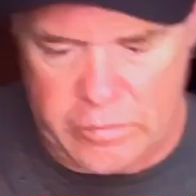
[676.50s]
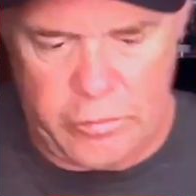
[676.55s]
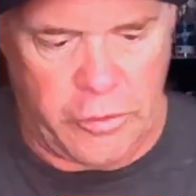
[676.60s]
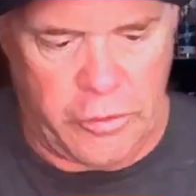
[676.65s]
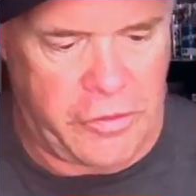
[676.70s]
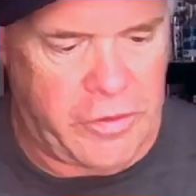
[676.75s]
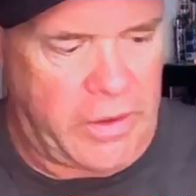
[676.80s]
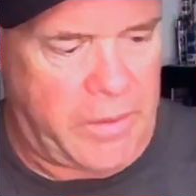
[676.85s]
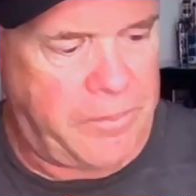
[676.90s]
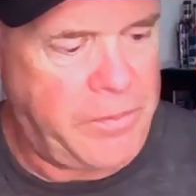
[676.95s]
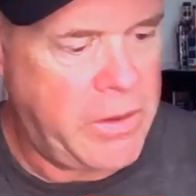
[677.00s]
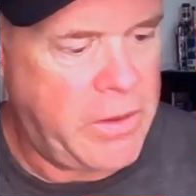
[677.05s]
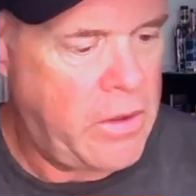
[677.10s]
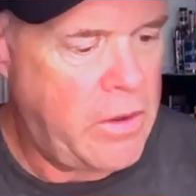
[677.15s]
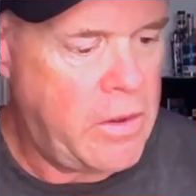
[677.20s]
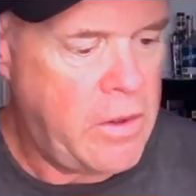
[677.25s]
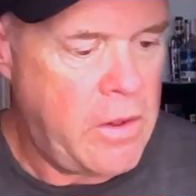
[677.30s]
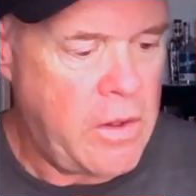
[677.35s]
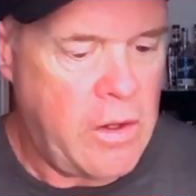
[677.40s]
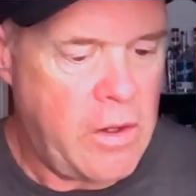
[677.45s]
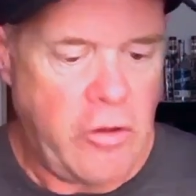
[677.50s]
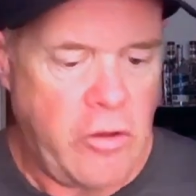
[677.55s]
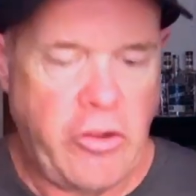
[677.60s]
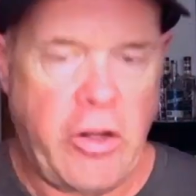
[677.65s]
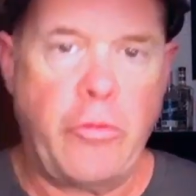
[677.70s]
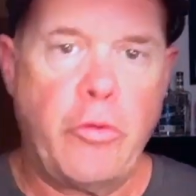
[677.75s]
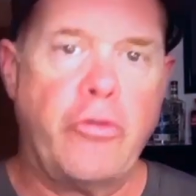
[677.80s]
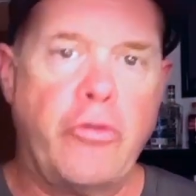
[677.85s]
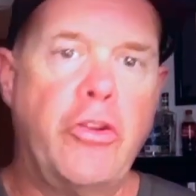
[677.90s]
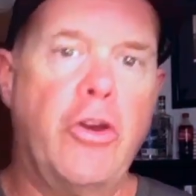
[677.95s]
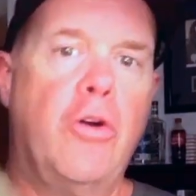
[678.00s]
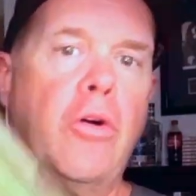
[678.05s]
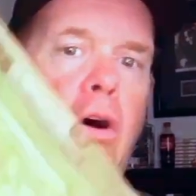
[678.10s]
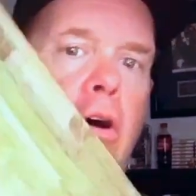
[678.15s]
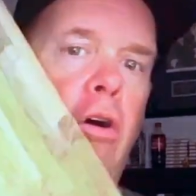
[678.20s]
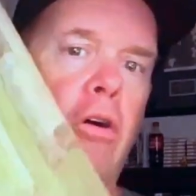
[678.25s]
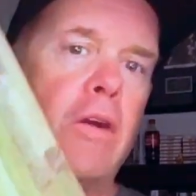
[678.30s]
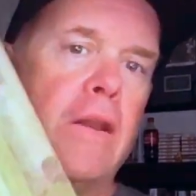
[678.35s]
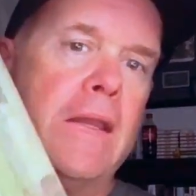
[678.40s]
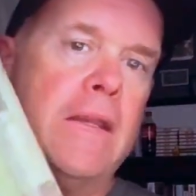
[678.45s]
we'll see. Jethro Tull
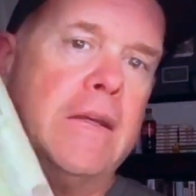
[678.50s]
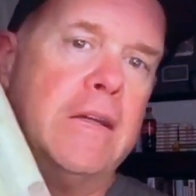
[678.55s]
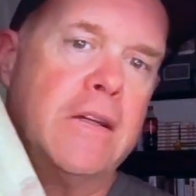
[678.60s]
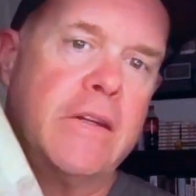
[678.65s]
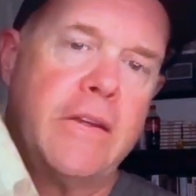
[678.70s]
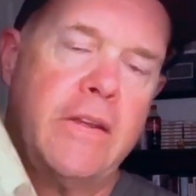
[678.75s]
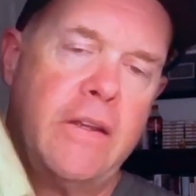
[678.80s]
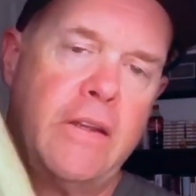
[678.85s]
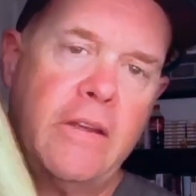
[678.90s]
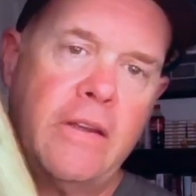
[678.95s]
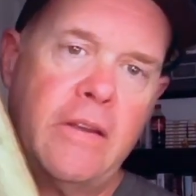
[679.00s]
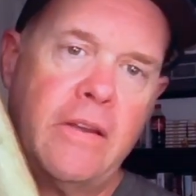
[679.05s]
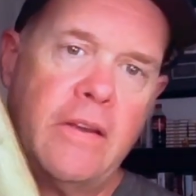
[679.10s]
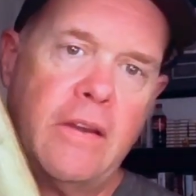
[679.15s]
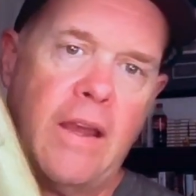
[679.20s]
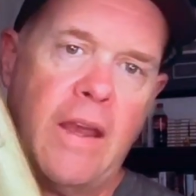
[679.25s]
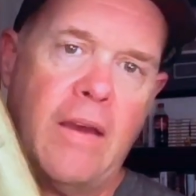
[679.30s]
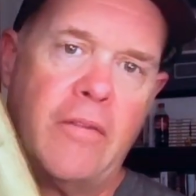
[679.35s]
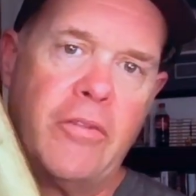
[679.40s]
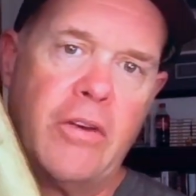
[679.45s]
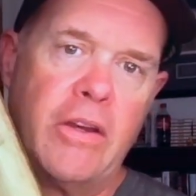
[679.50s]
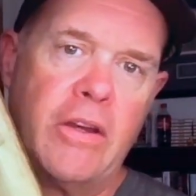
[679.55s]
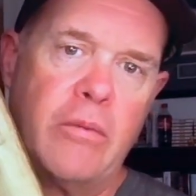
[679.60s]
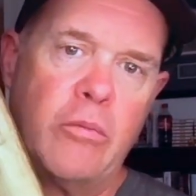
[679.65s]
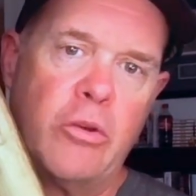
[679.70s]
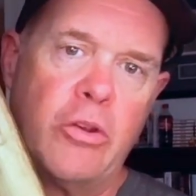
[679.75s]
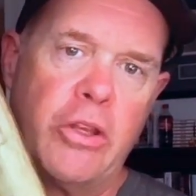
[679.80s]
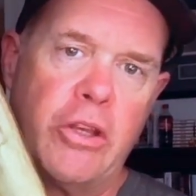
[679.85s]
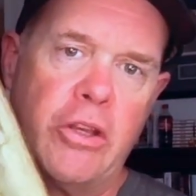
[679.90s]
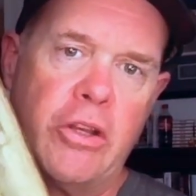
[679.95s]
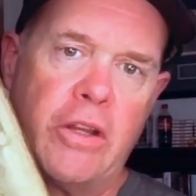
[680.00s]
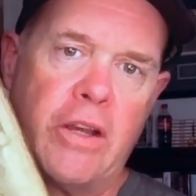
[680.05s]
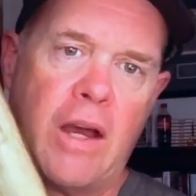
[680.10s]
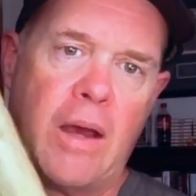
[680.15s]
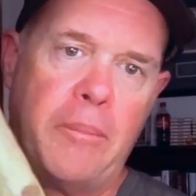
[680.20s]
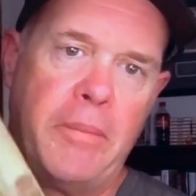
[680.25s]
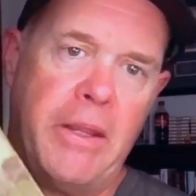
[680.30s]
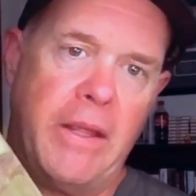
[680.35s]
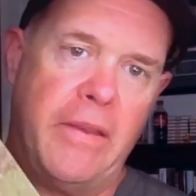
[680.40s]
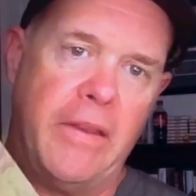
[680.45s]
Okalung. I have a really good
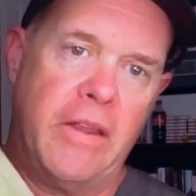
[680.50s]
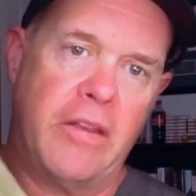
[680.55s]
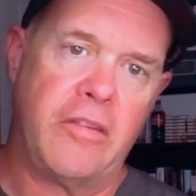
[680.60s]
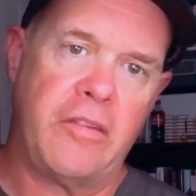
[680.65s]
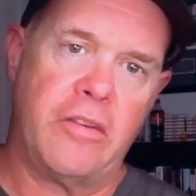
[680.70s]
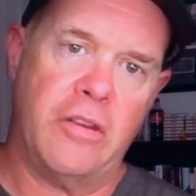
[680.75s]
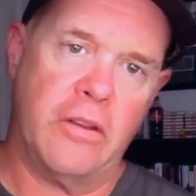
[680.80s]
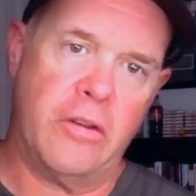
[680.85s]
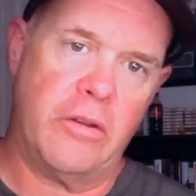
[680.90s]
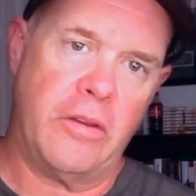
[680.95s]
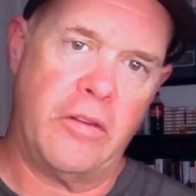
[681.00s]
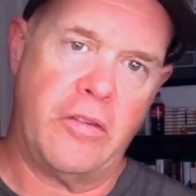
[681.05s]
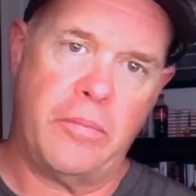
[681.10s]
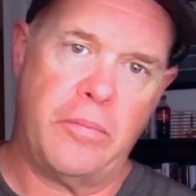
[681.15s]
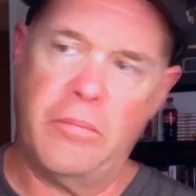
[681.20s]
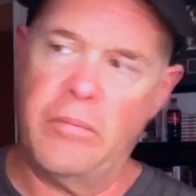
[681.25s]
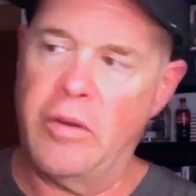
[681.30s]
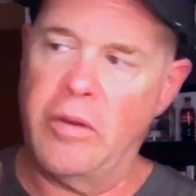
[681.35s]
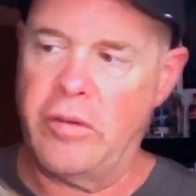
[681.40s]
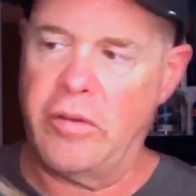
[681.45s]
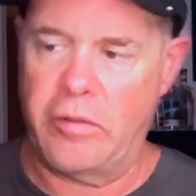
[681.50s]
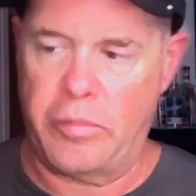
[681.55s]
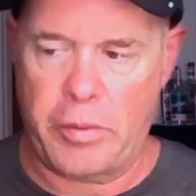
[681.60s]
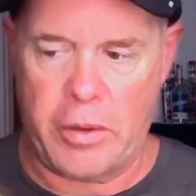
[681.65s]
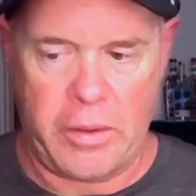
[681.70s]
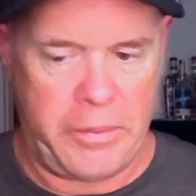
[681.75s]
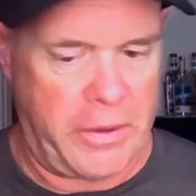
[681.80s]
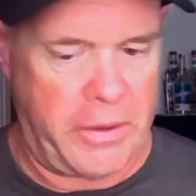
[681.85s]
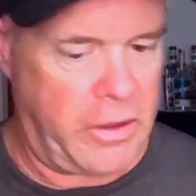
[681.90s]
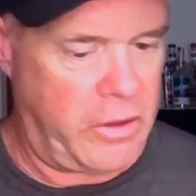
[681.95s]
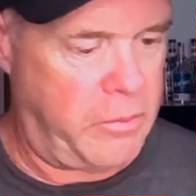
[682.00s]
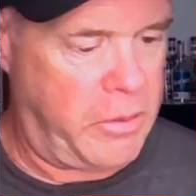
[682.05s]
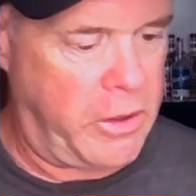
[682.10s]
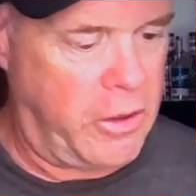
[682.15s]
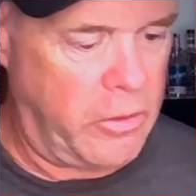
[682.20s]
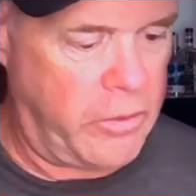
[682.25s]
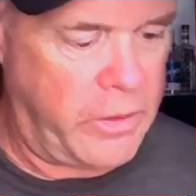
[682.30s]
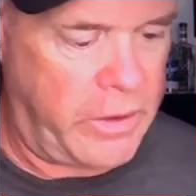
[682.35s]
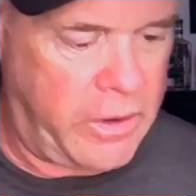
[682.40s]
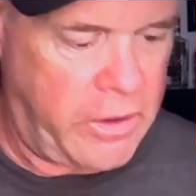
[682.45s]
copy of this, so this is probably going to be
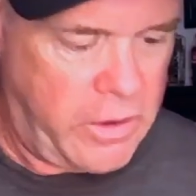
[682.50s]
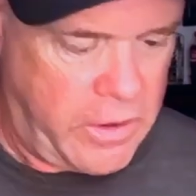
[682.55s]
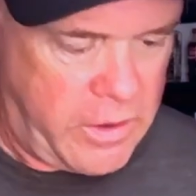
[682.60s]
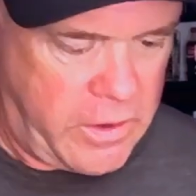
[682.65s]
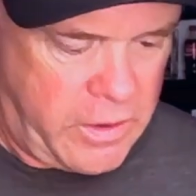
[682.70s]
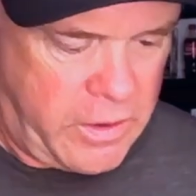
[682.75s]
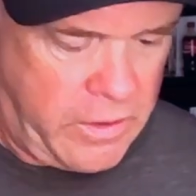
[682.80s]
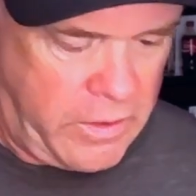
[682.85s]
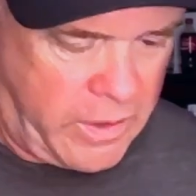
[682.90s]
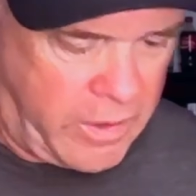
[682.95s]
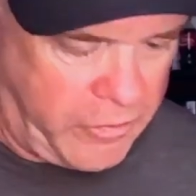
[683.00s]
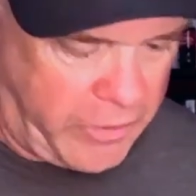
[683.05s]
going. I have